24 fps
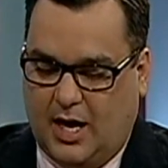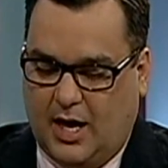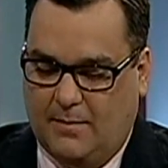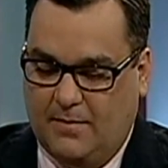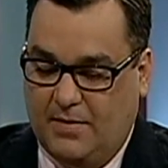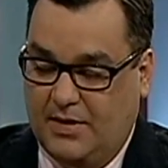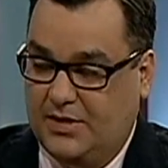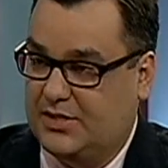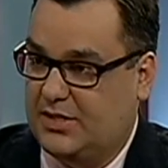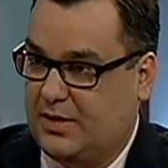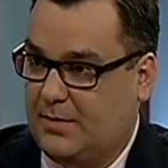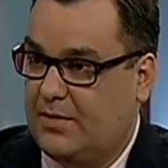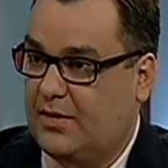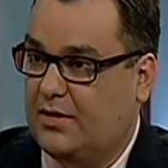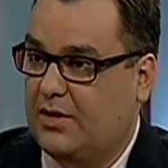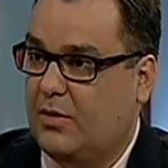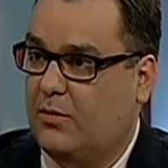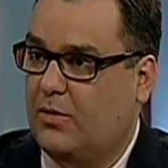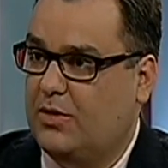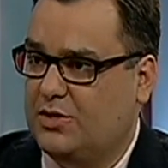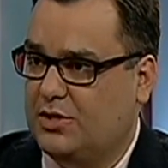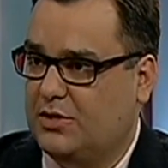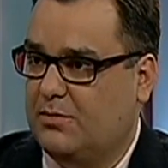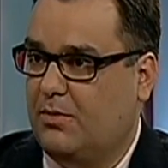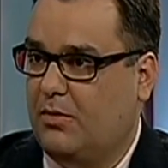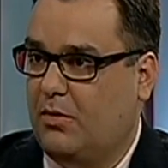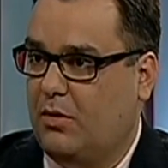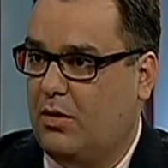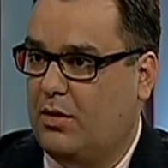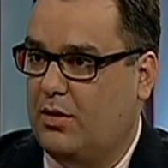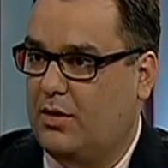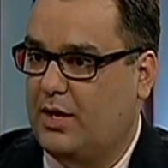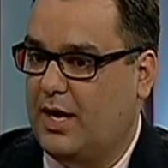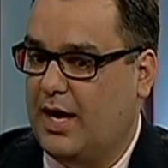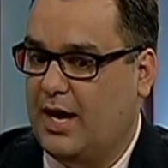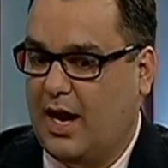is something that we
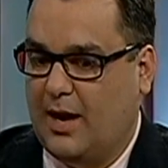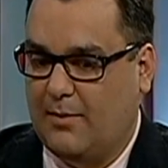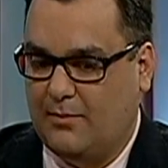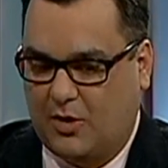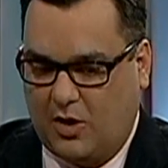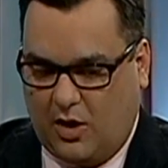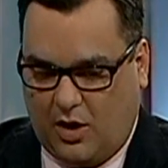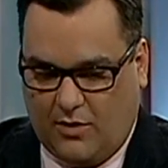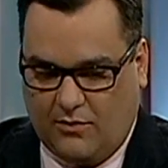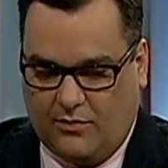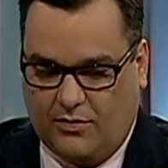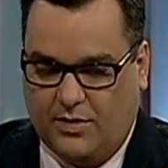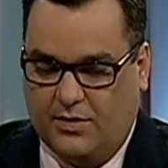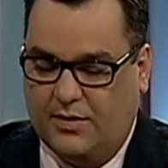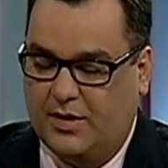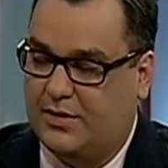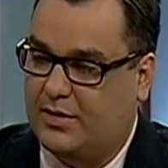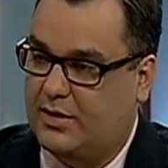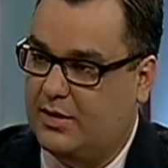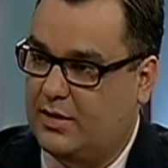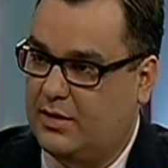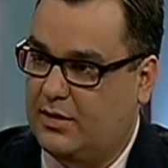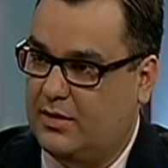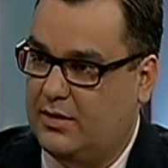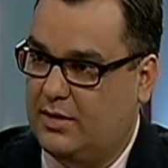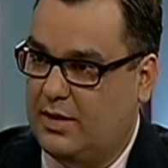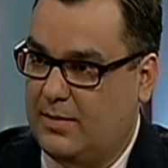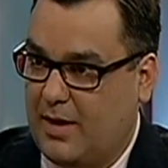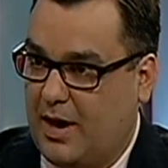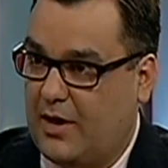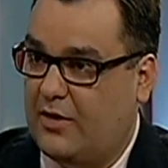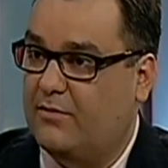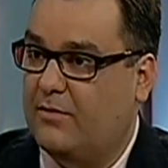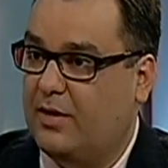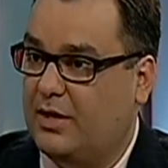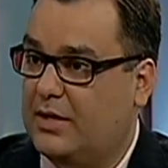support. And I'm confident that the
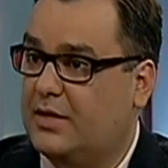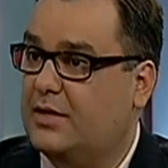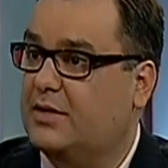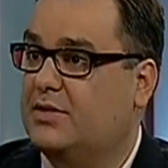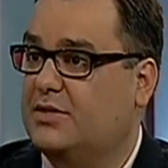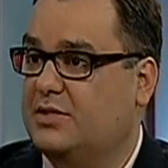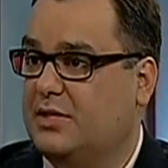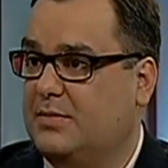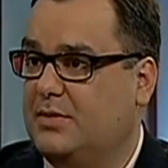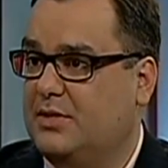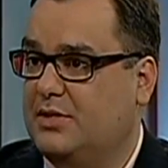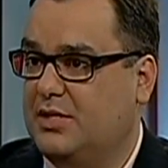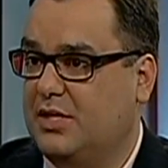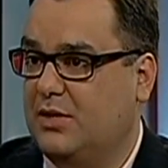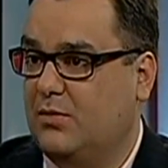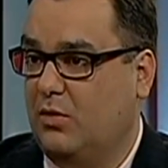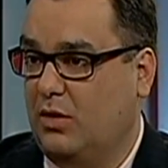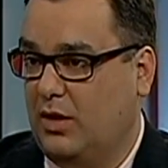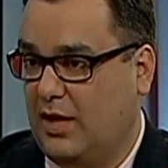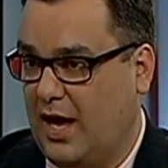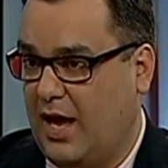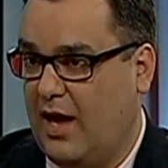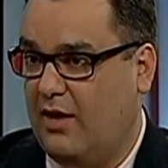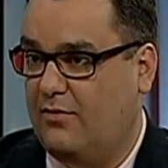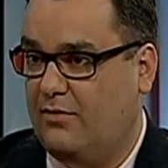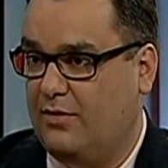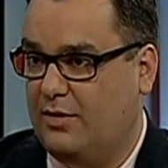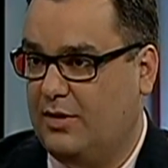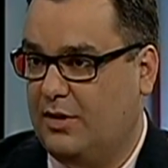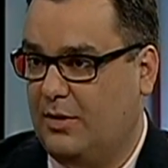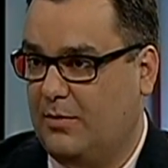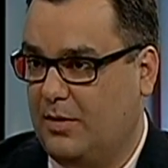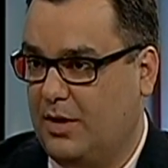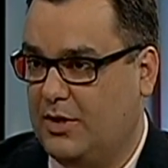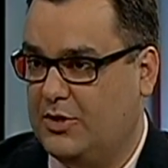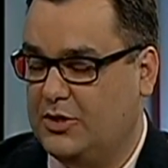amount of money that the CBC will have
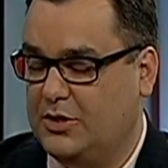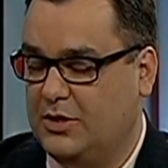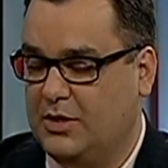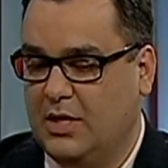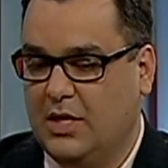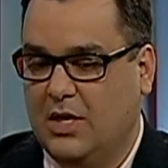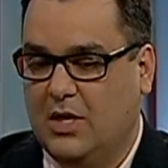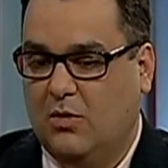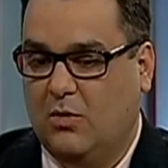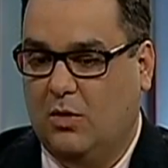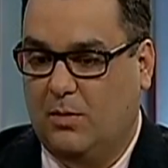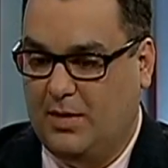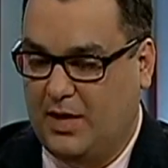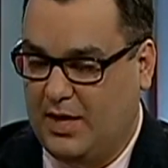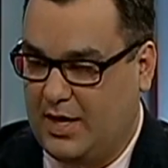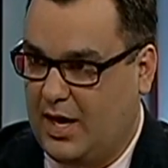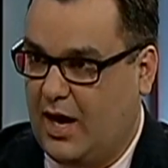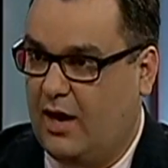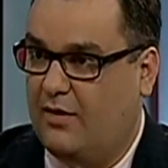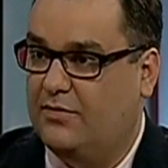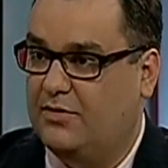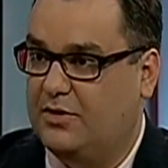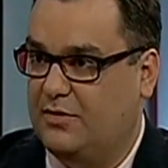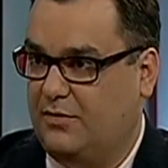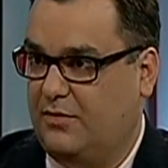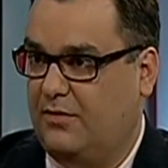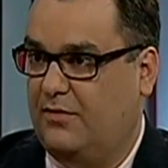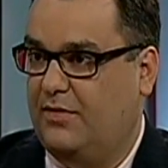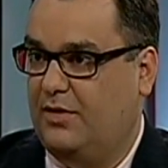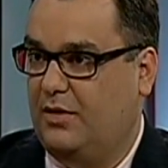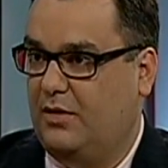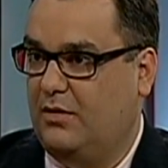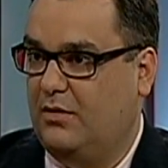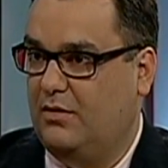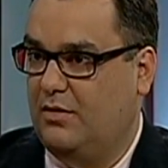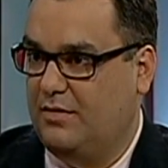in their budget will be enough to
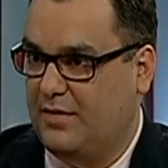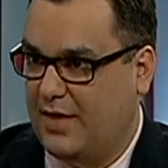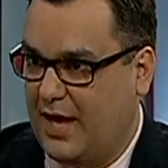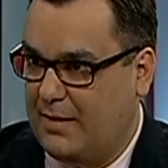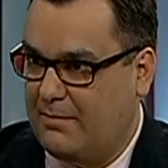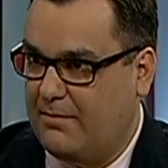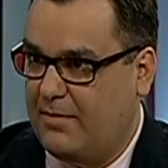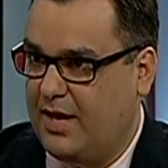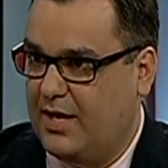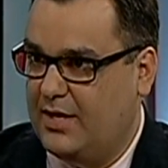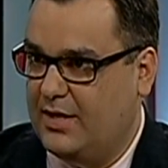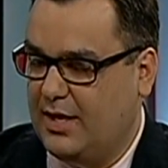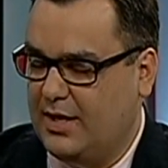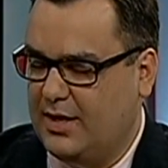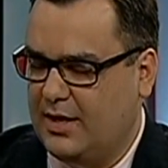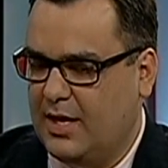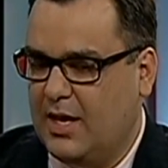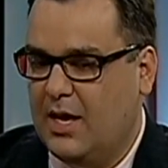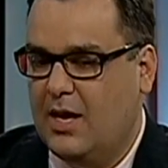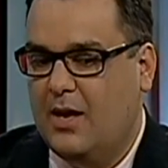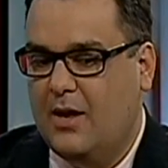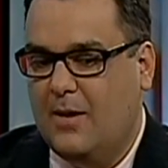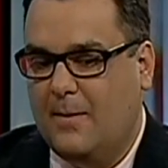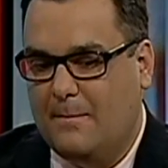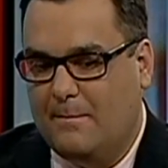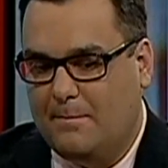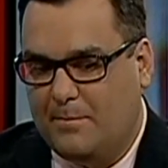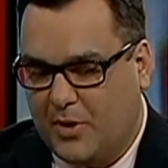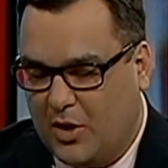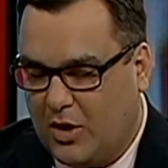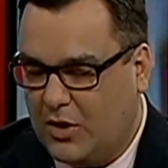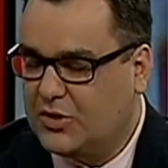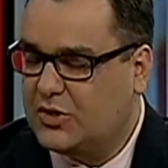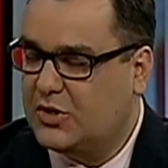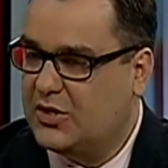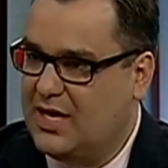fulfill that mandate.
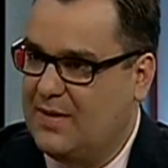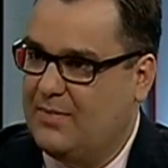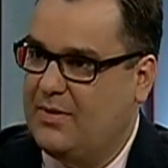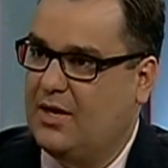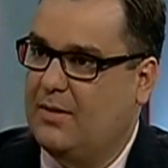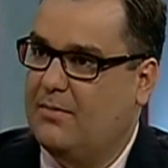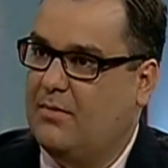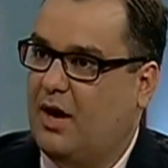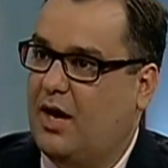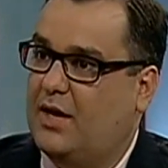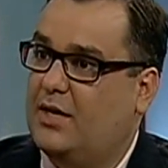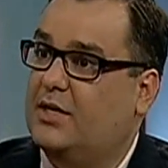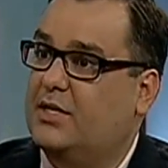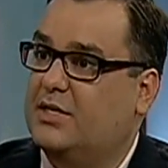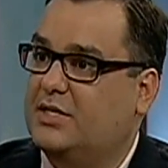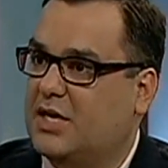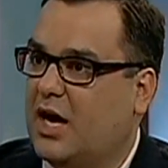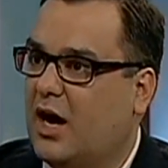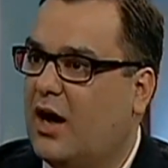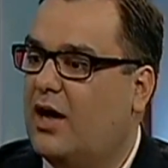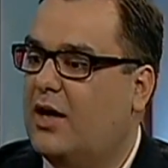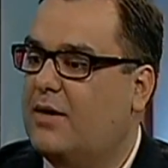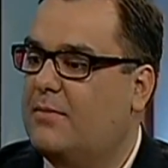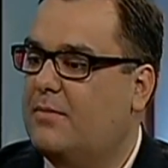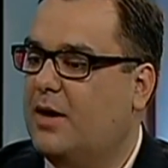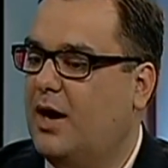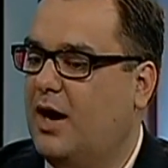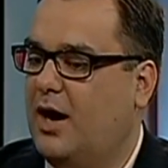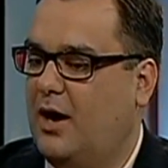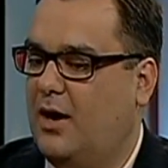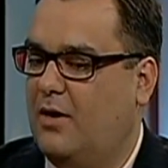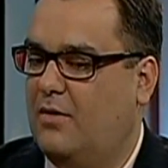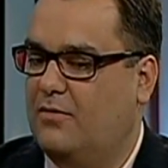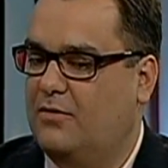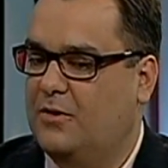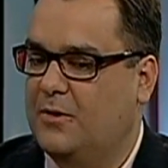But also keeping in mind, at a time
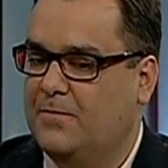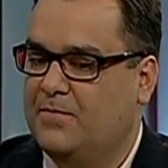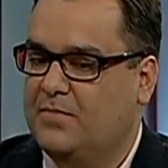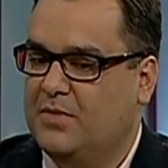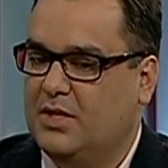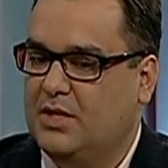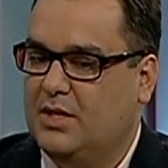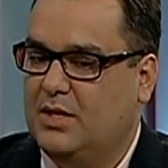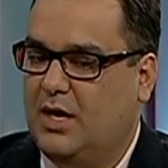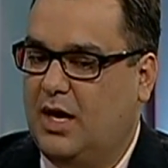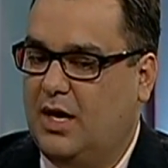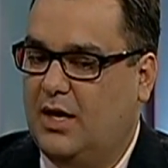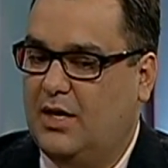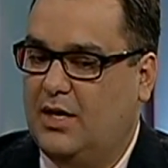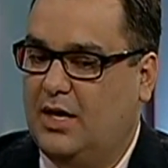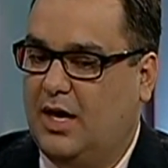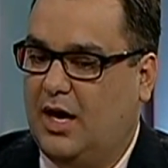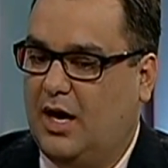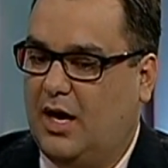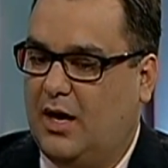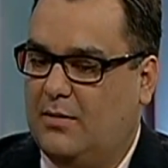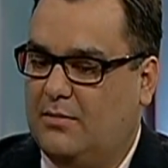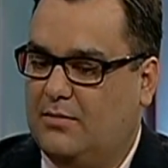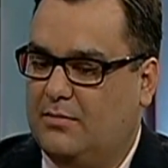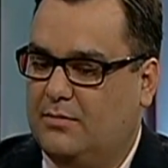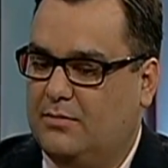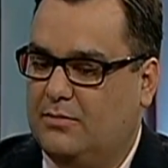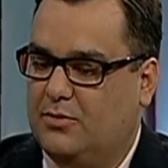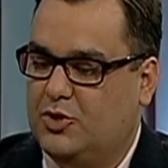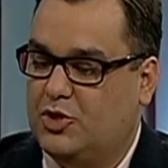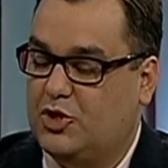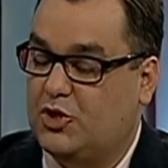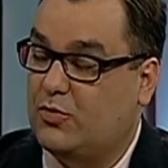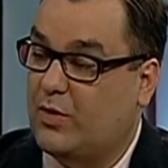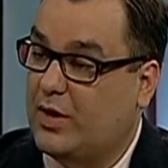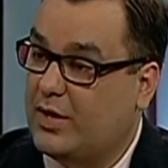of
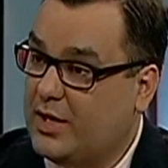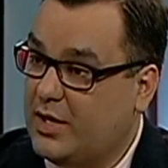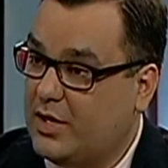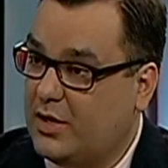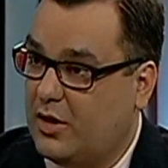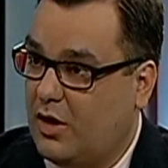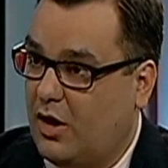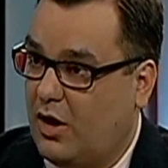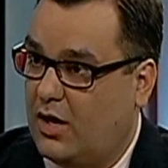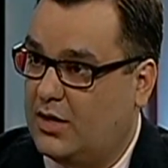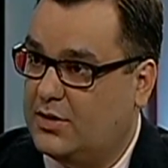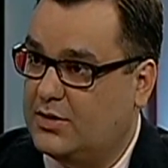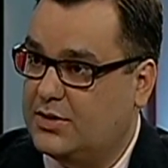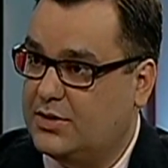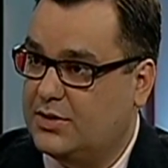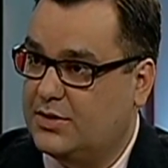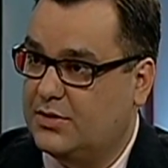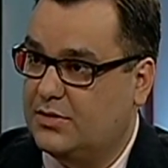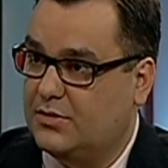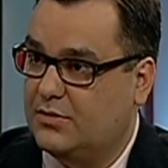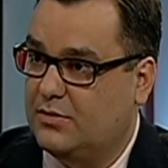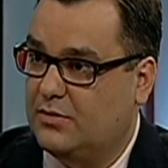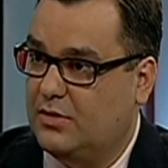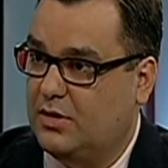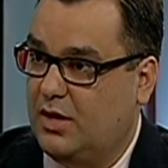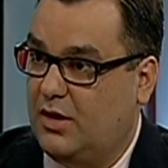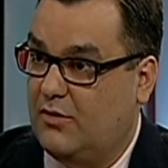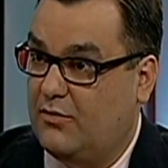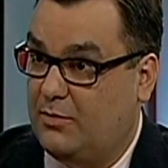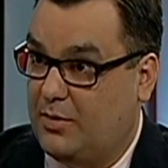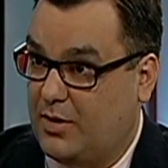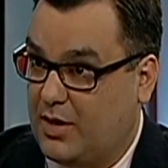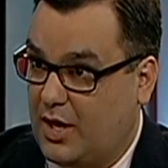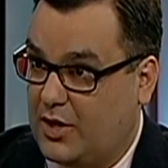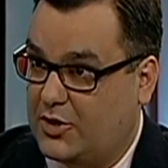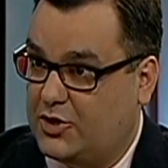shrinking costs
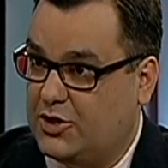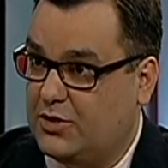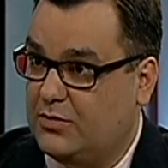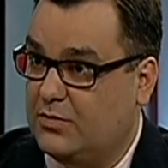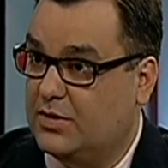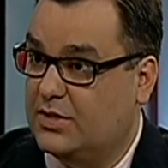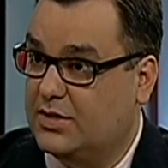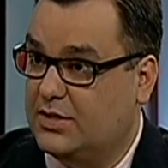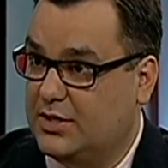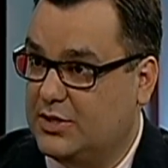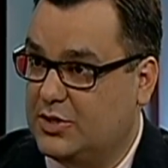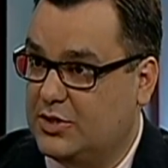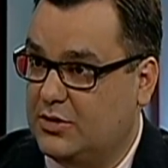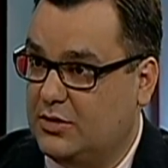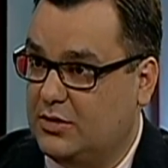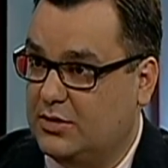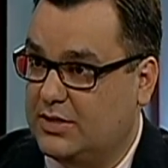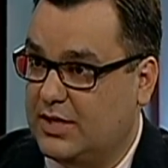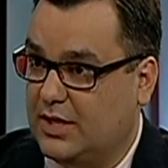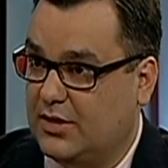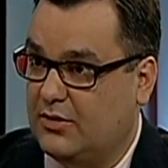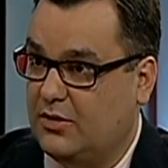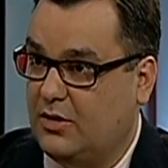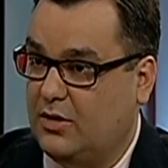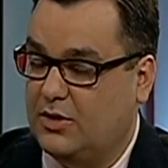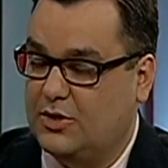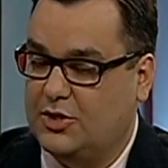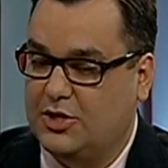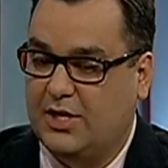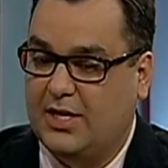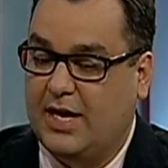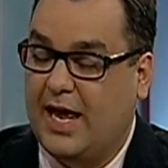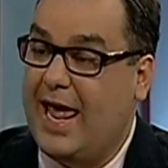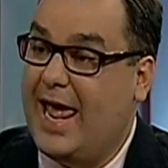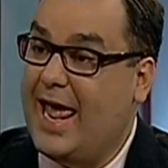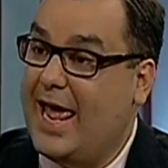of production with digital
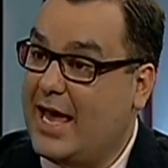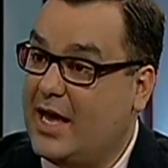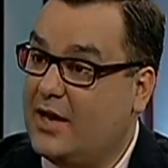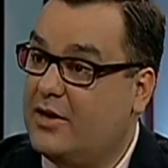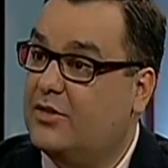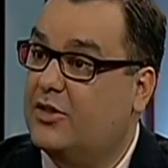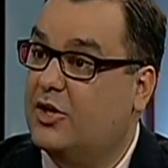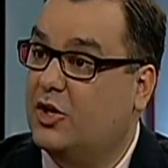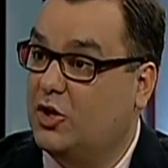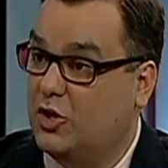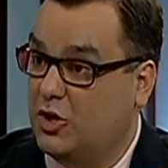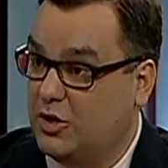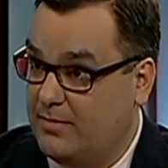technology and the